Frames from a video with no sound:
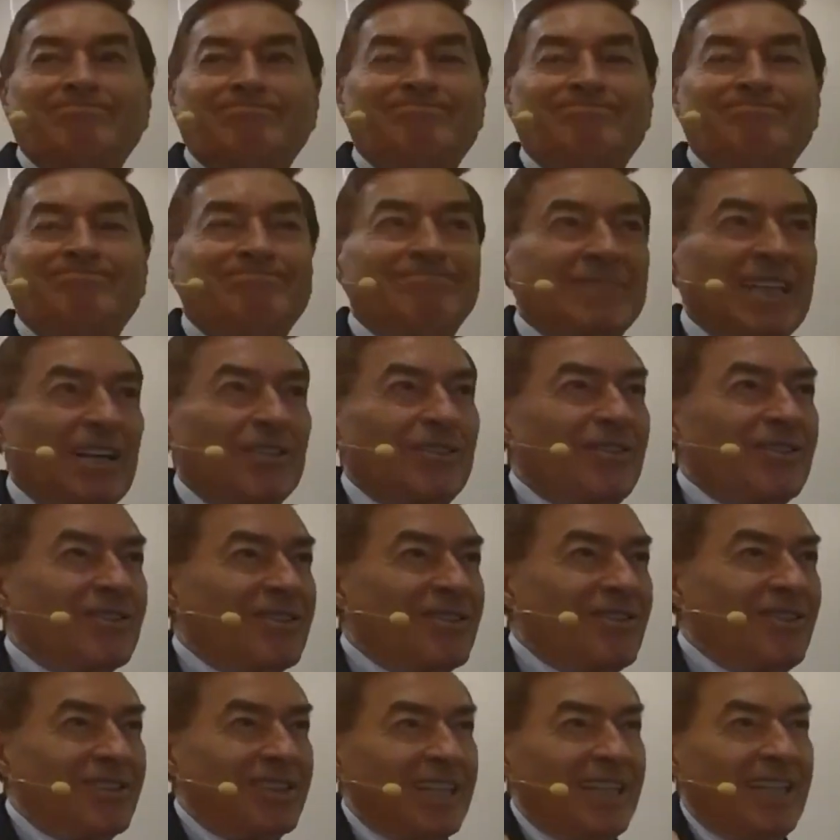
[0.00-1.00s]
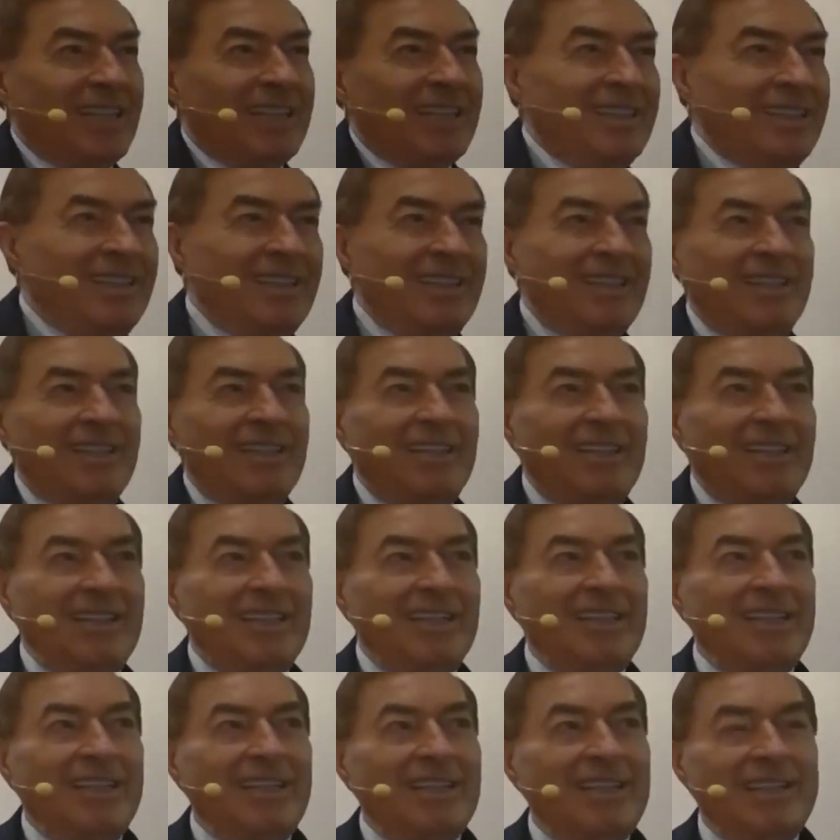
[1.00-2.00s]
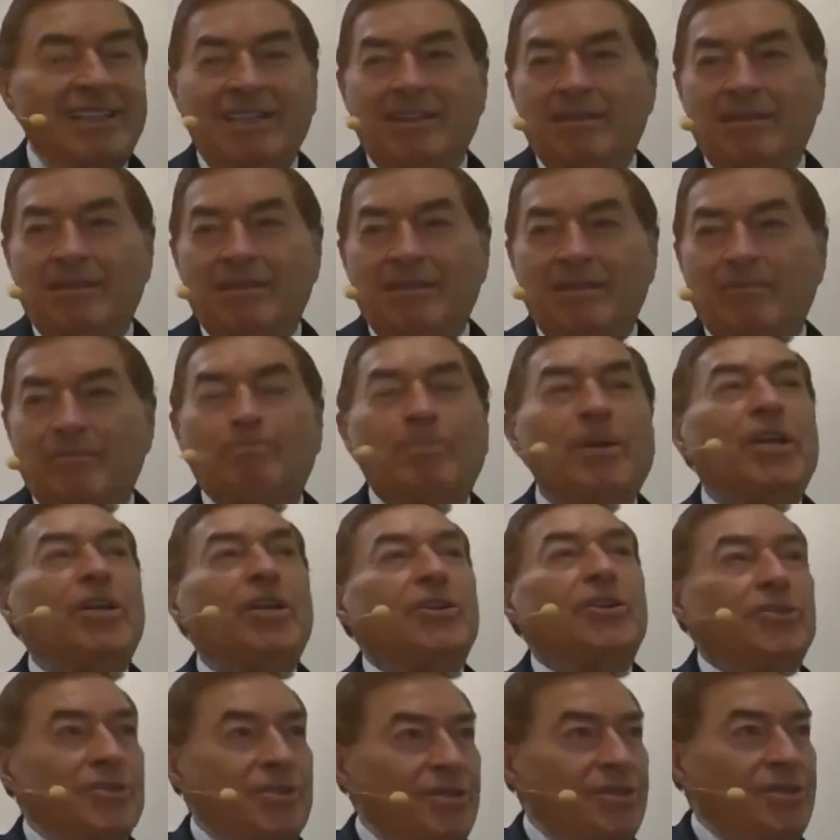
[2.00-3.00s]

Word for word: how do you call that? Peers.